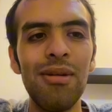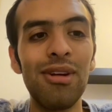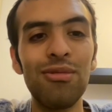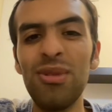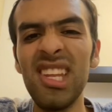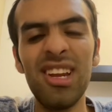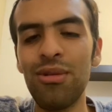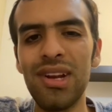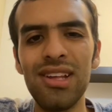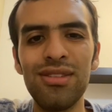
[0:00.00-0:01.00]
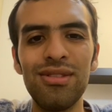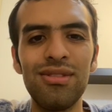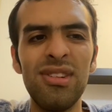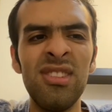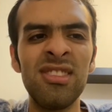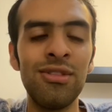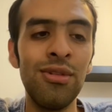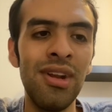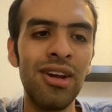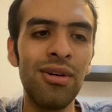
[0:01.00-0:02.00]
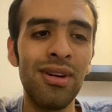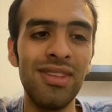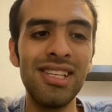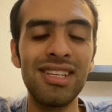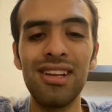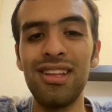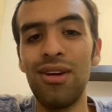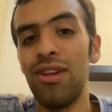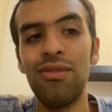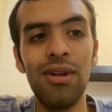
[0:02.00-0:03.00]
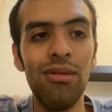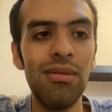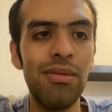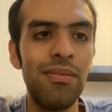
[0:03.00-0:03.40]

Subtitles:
but we didn't want to use Unicorn on this card, the only follow-up.